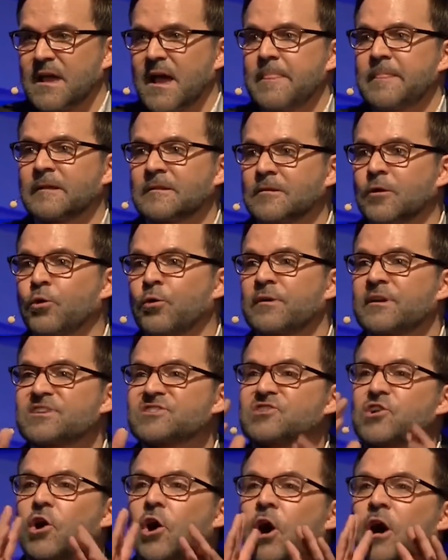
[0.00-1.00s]
And the Lord
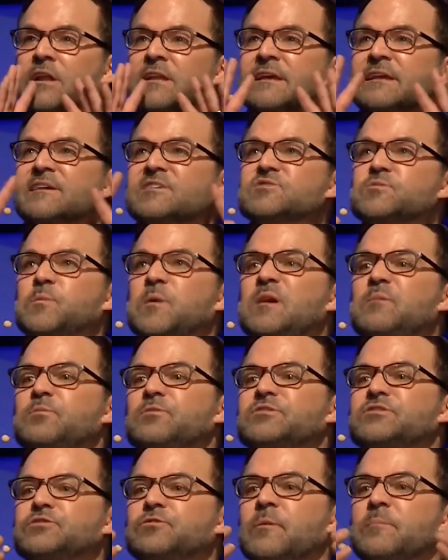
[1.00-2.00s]
is calling his
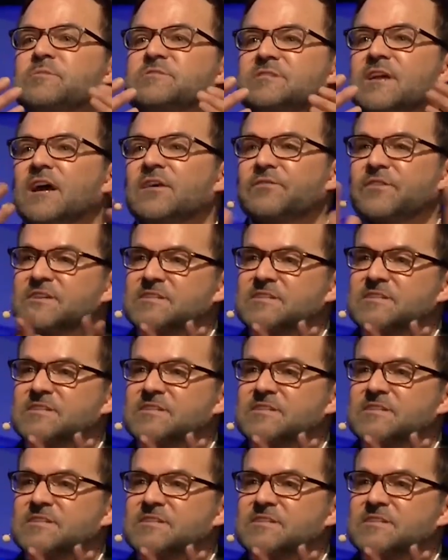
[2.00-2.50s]
people to himself.